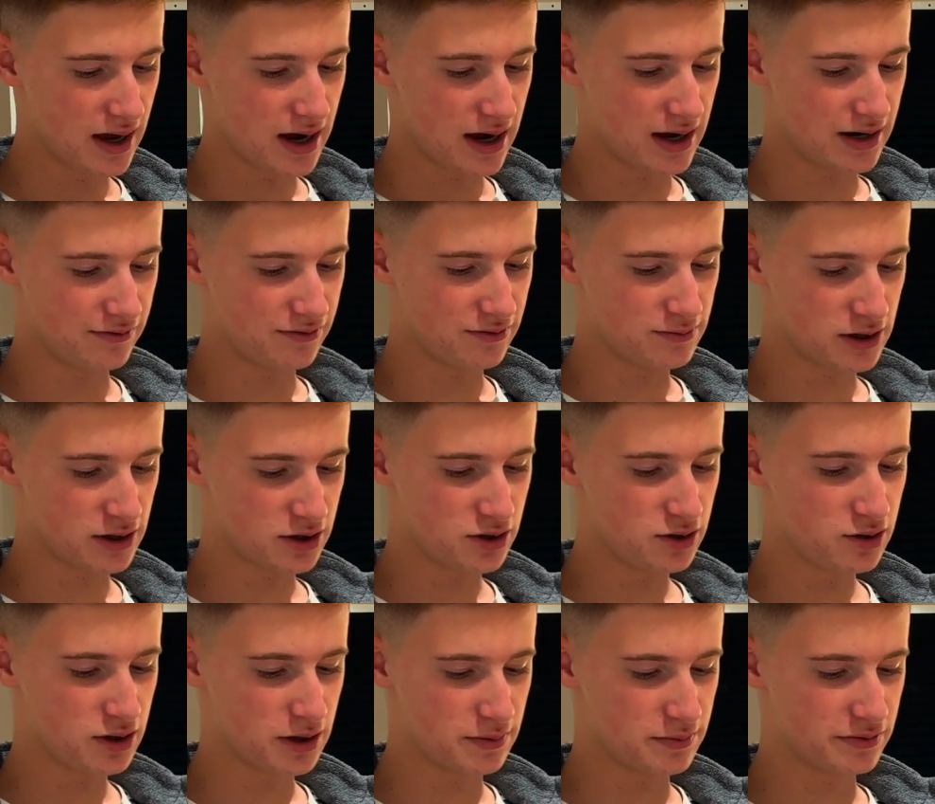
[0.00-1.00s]
And for my
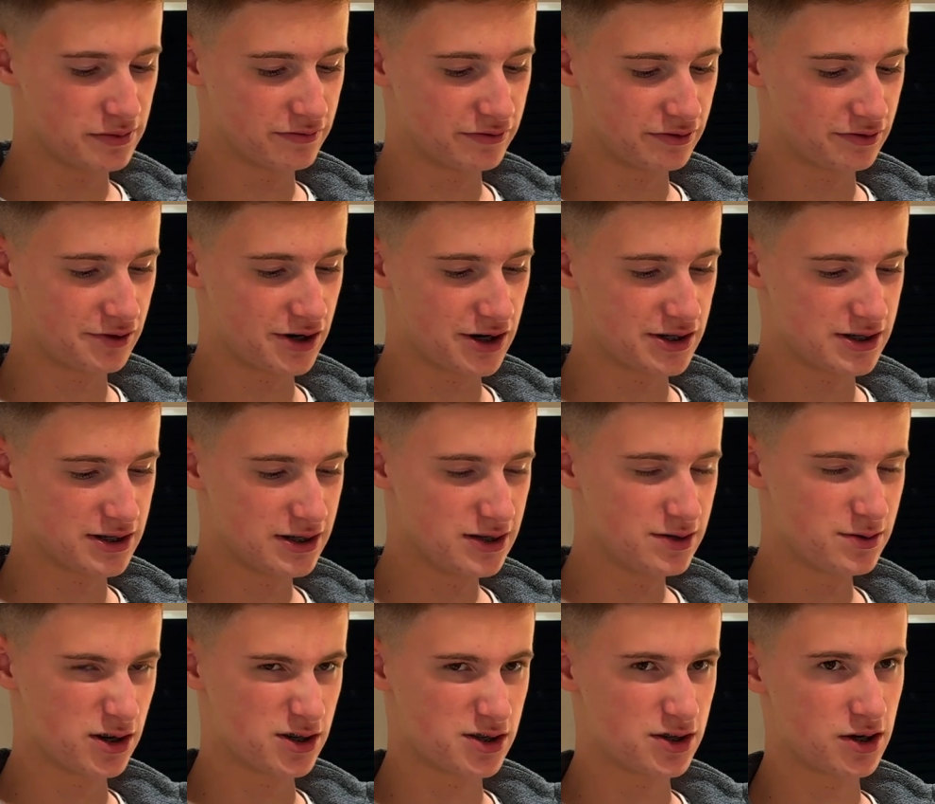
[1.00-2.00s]
cucumber
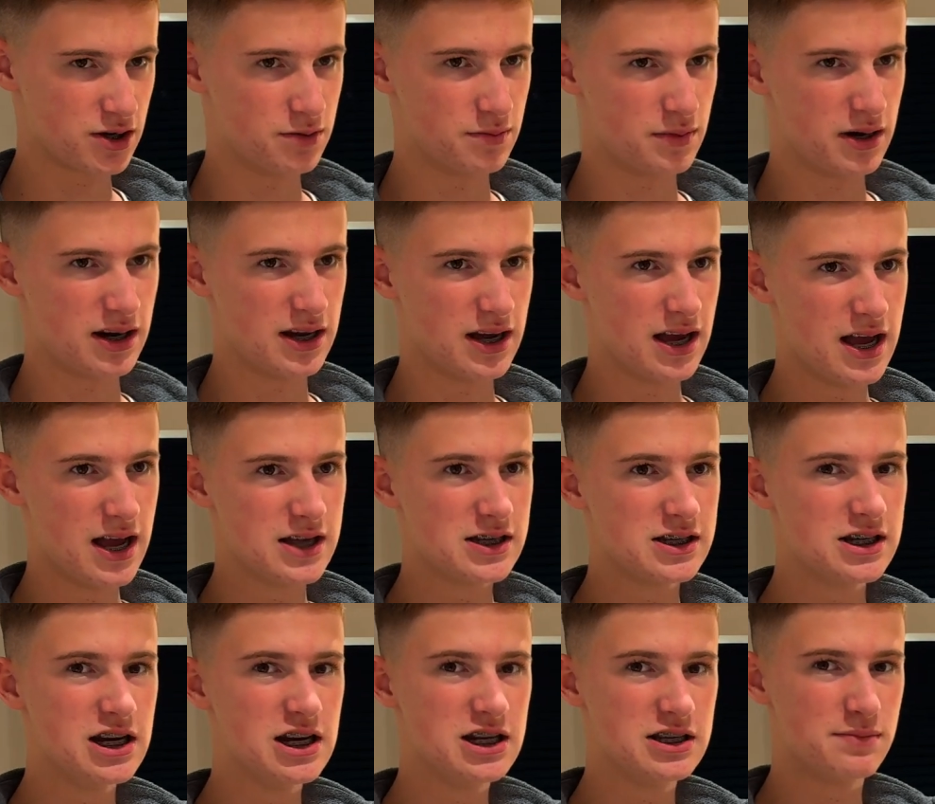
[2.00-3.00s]
varieties, I sow my
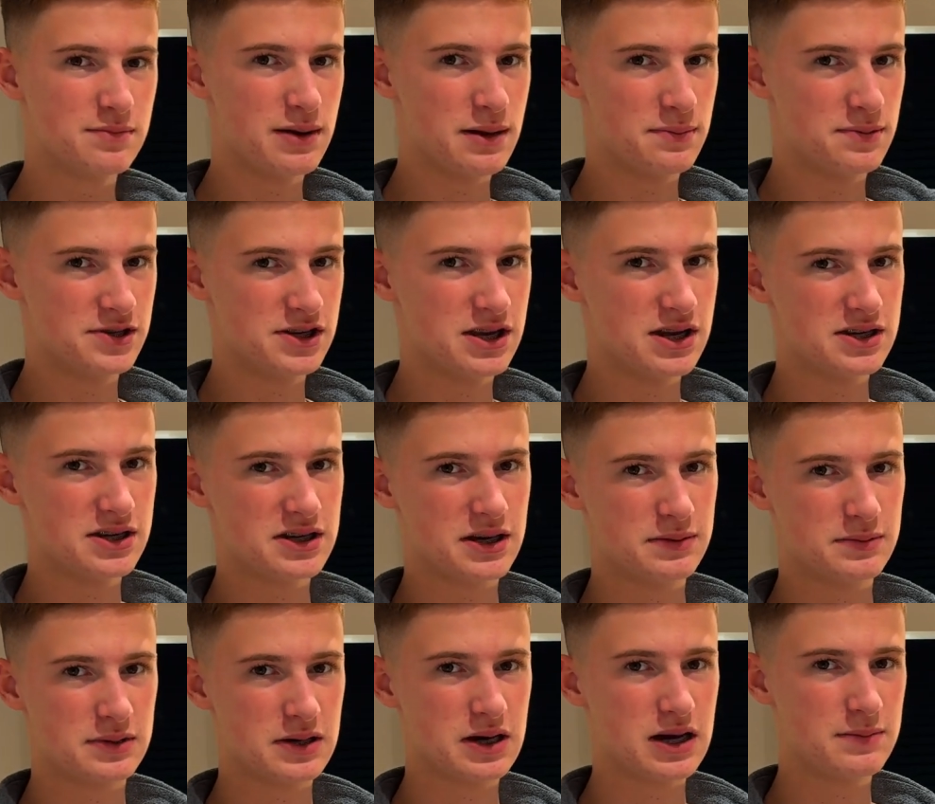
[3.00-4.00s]
chilies and peppers at the
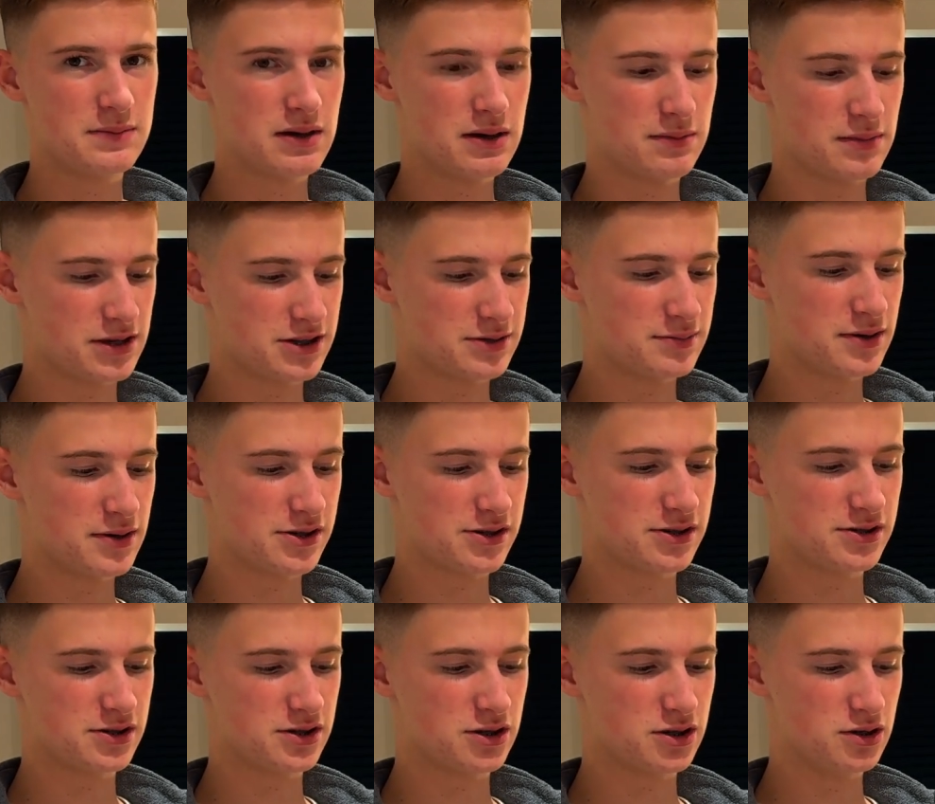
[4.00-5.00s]
same time, and my
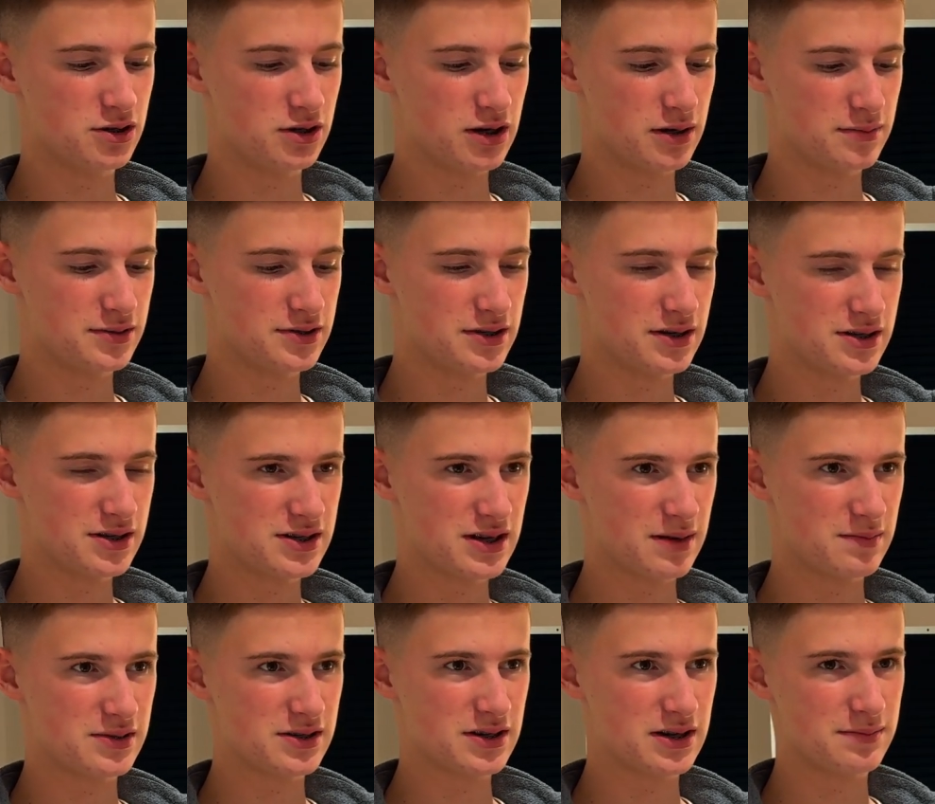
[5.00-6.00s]
tomatoes and cucumbers at the
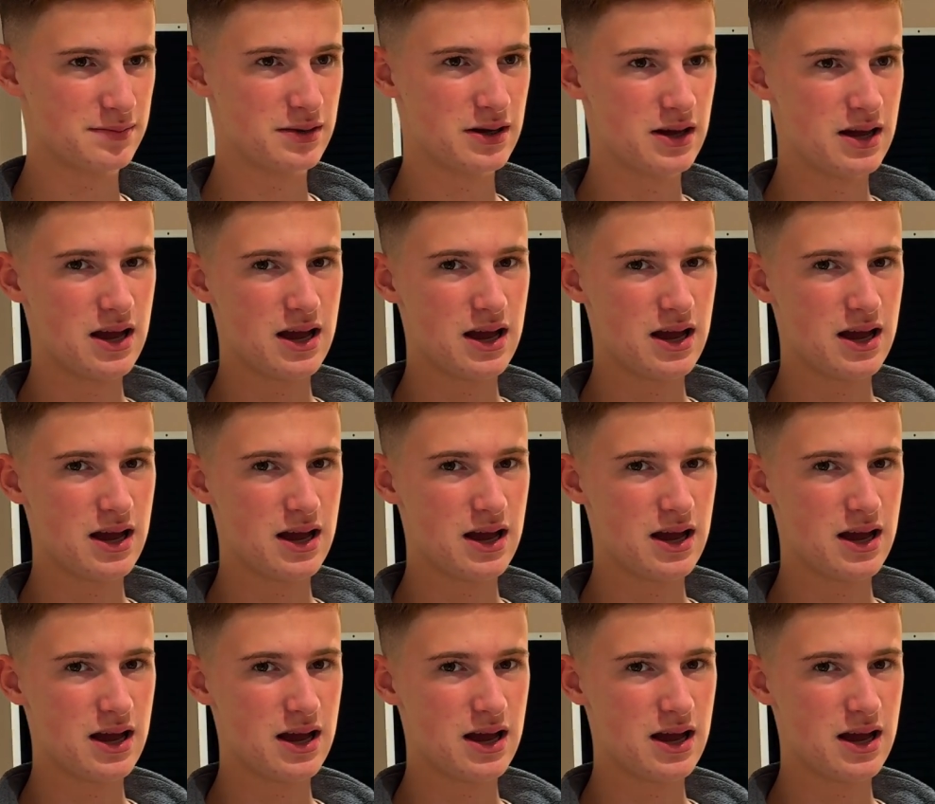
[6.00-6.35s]
same time.